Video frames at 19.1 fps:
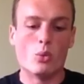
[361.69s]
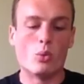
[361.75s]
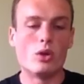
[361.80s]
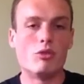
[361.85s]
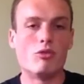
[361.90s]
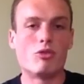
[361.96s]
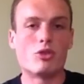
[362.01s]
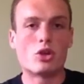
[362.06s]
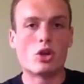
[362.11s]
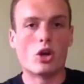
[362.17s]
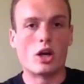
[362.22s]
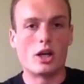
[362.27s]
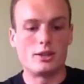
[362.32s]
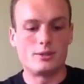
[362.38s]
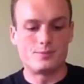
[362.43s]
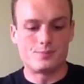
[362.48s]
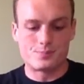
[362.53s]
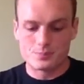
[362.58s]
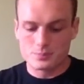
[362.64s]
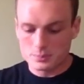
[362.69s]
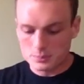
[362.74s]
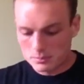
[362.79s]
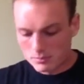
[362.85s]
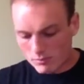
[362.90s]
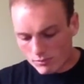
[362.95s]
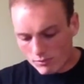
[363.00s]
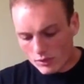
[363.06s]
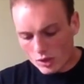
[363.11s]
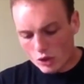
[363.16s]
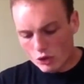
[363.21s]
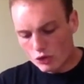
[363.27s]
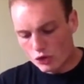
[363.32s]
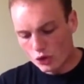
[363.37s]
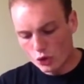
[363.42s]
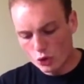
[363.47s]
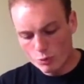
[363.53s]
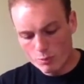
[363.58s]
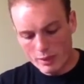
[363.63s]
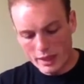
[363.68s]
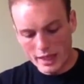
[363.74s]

We've got two